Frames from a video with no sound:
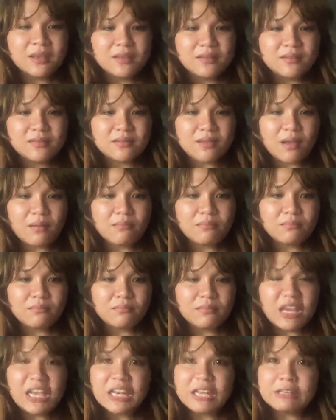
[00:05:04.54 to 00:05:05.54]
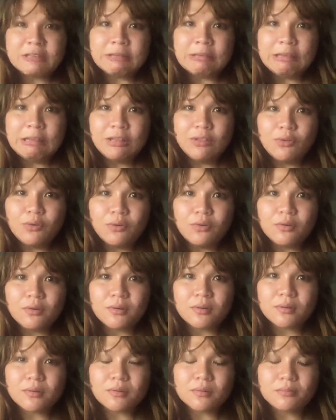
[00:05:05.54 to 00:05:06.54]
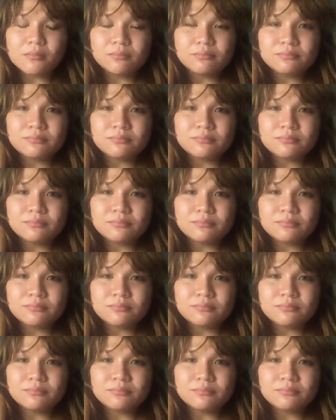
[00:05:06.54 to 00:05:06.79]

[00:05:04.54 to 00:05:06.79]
Some inasin or